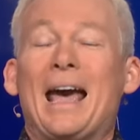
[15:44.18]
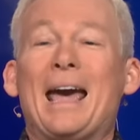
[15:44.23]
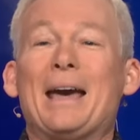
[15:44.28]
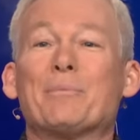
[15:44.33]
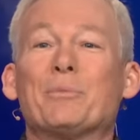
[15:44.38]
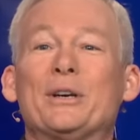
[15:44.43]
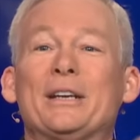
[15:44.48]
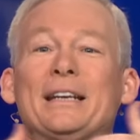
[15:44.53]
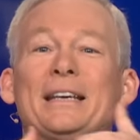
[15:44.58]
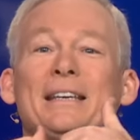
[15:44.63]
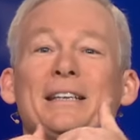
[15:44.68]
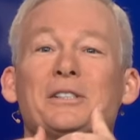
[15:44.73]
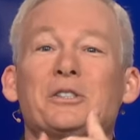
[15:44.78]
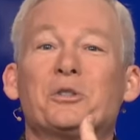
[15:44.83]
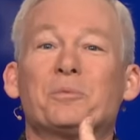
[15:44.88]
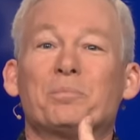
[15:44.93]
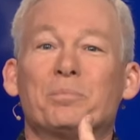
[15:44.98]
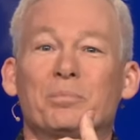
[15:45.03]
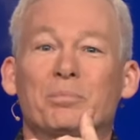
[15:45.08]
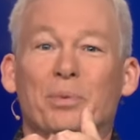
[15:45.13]
and when he
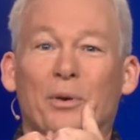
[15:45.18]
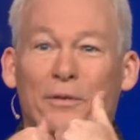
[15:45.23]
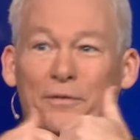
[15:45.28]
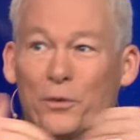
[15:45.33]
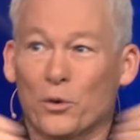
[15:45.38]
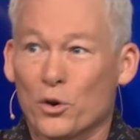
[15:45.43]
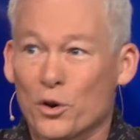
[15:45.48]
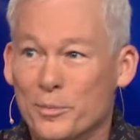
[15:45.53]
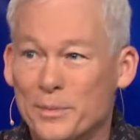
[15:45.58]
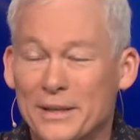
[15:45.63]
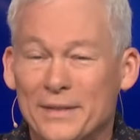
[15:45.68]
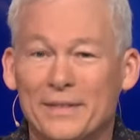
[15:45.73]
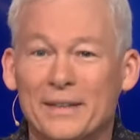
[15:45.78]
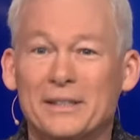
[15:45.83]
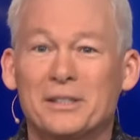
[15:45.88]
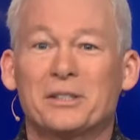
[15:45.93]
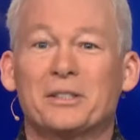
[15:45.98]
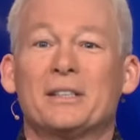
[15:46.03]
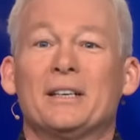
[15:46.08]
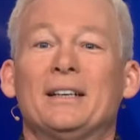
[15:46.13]
is performing
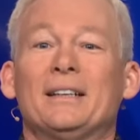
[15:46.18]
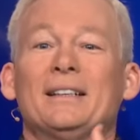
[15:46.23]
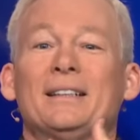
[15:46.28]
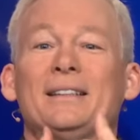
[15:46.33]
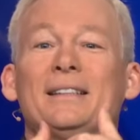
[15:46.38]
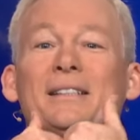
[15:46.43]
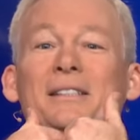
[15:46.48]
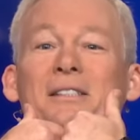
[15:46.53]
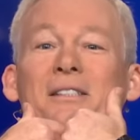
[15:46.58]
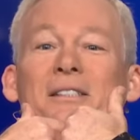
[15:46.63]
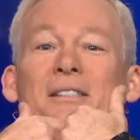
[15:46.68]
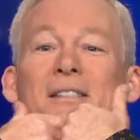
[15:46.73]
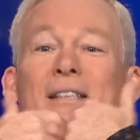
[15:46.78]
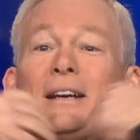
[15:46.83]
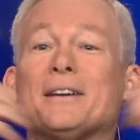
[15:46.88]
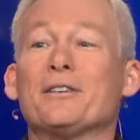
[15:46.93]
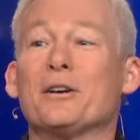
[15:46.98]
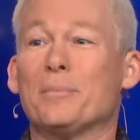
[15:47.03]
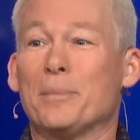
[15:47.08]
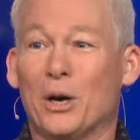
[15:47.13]
this
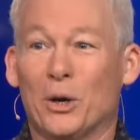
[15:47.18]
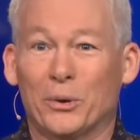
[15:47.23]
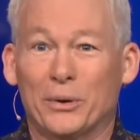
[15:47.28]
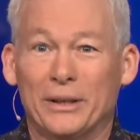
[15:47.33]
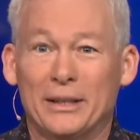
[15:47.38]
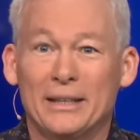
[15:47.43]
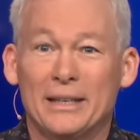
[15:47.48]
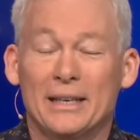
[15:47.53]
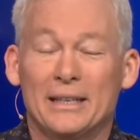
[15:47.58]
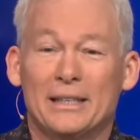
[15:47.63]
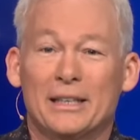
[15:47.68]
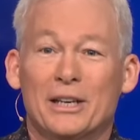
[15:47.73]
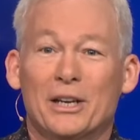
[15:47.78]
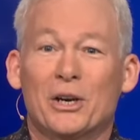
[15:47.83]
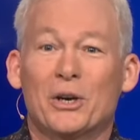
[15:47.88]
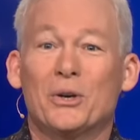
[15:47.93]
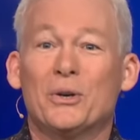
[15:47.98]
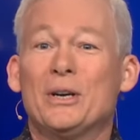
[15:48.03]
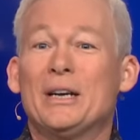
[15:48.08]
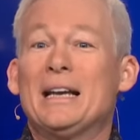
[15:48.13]
ceremony, you
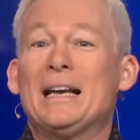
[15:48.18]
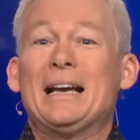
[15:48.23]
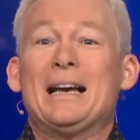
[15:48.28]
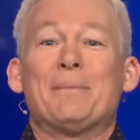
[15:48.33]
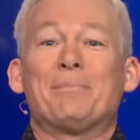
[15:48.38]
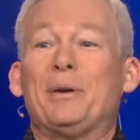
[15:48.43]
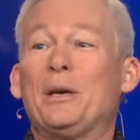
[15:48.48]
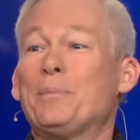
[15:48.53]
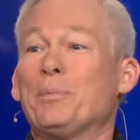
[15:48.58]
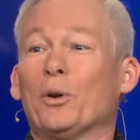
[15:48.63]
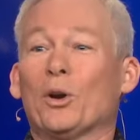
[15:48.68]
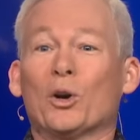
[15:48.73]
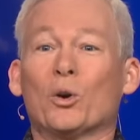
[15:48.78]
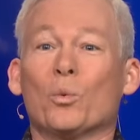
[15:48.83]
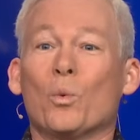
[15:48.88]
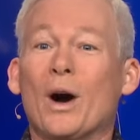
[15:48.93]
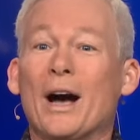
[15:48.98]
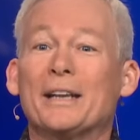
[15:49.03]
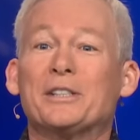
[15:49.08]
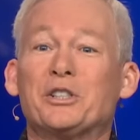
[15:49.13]
know, people are
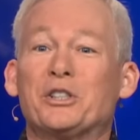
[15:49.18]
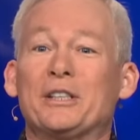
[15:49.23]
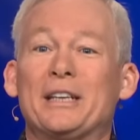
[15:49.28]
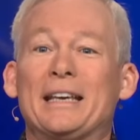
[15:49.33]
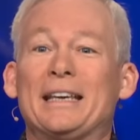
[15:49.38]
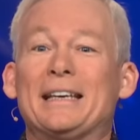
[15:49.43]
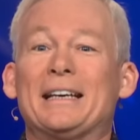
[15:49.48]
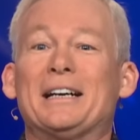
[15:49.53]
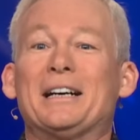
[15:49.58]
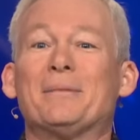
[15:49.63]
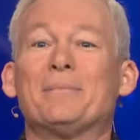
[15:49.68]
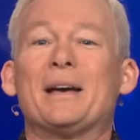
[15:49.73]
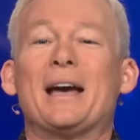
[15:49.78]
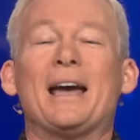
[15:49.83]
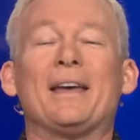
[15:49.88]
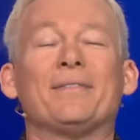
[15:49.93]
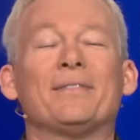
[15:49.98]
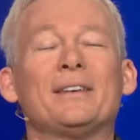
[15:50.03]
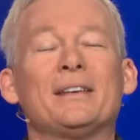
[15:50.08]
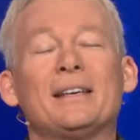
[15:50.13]
watching him,
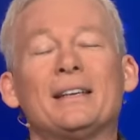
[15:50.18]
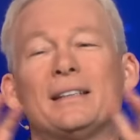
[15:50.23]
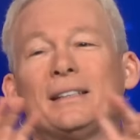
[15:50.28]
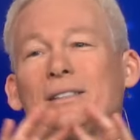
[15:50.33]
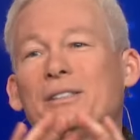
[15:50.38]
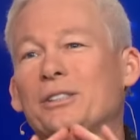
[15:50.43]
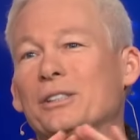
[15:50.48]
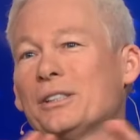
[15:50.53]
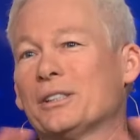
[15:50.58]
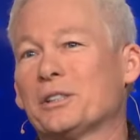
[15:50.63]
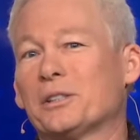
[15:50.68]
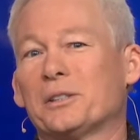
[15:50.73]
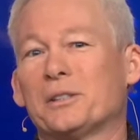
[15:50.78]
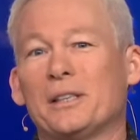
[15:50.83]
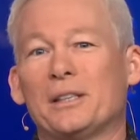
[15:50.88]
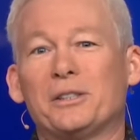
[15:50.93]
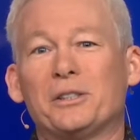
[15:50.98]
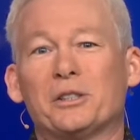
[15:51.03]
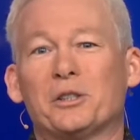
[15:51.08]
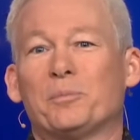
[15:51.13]
and then it
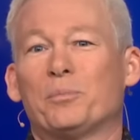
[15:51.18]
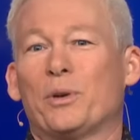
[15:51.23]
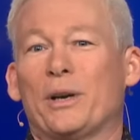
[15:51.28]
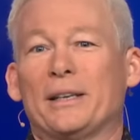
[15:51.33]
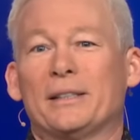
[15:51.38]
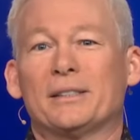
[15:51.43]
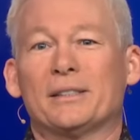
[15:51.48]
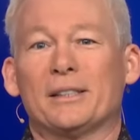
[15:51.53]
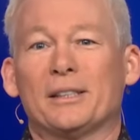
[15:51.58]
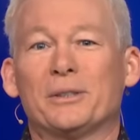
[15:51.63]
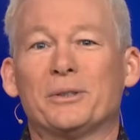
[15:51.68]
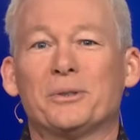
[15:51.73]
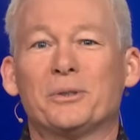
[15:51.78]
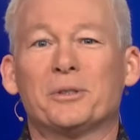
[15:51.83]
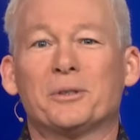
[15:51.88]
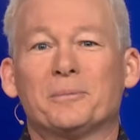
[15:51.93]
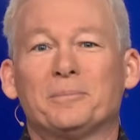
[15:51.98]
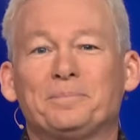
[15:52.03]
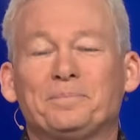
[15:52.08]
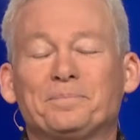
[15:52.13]
just breaks
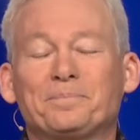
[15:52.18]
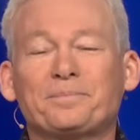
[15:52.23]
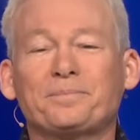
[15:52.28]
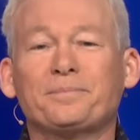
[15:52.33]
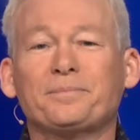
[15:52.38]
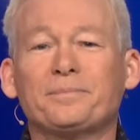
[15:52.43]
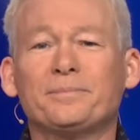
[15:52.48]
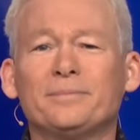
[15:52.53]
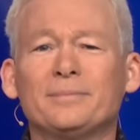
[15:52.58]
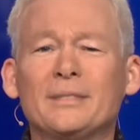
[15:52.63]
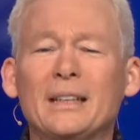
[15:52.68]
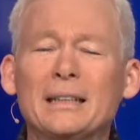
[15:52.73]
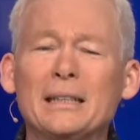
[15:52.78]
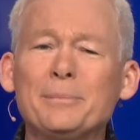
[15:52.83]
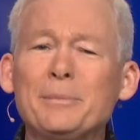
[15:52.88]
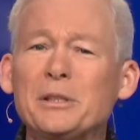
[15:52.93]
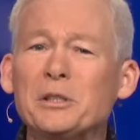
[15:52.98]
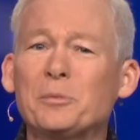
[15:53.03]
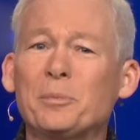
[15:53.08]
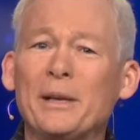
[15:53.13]
loose.
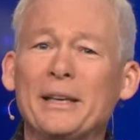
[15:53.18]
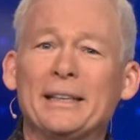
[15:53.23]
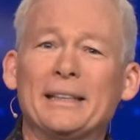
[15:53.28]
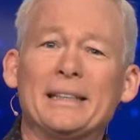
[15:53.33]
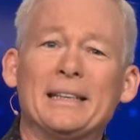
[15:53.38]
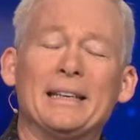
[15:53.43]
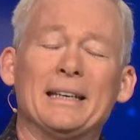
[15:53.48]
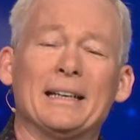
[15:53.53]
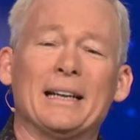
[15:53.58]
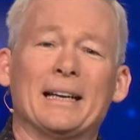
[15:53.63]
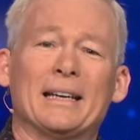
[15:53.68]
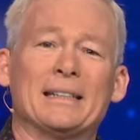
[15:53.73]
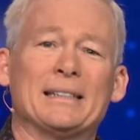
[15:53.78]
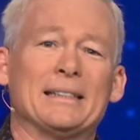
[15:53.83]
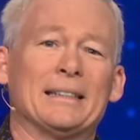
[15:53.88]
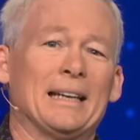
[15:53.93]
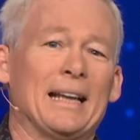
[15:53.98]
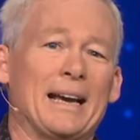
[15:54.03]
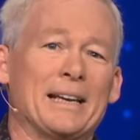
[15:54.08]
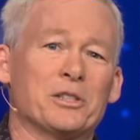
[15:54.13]
Let me explain again, like I
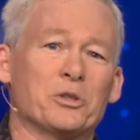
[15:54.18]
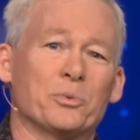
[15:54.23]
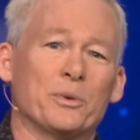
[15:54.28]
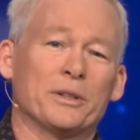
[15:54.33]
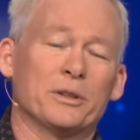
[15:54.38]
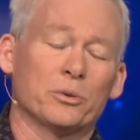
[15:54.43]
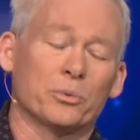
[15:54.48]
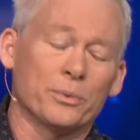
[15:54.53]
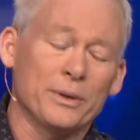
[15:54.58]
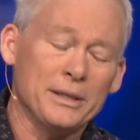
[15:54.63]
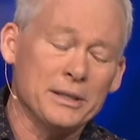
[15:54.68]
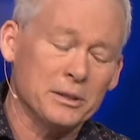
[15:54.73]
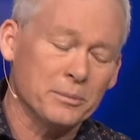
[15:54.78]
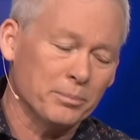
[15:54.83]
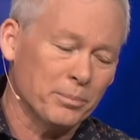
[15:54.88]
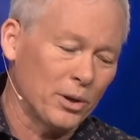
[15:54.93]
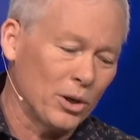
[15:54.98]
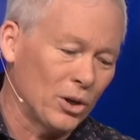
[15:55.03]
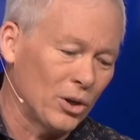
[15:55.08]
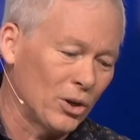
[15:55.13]
did last week. The
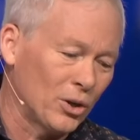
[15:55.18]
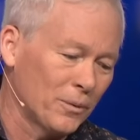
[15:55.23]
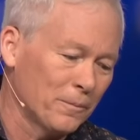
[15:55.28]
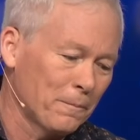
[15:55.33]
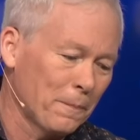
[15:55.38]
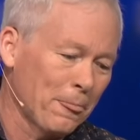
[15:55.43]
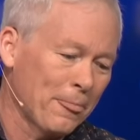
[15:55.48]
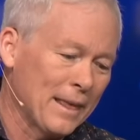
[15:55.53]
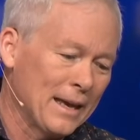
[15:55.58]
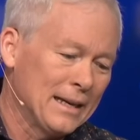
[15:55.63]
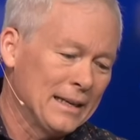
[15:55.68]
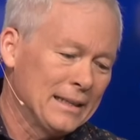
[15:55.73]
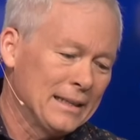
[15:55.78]
reason Paul